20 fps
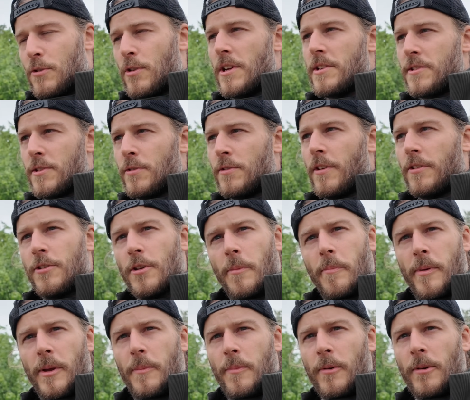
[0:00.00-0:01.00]
address to the top
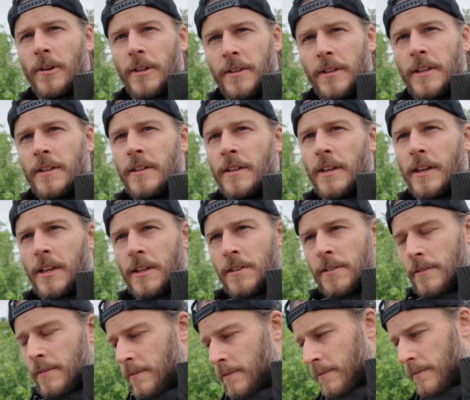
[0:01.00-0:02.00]
people, and then they
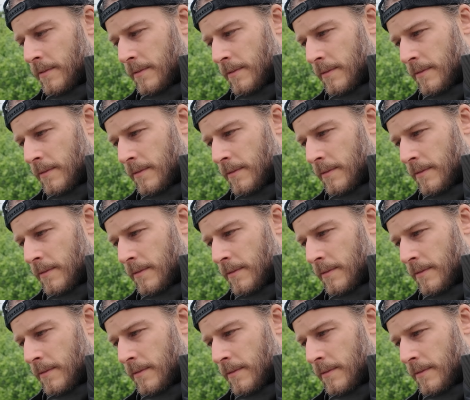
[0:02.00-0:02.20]
can.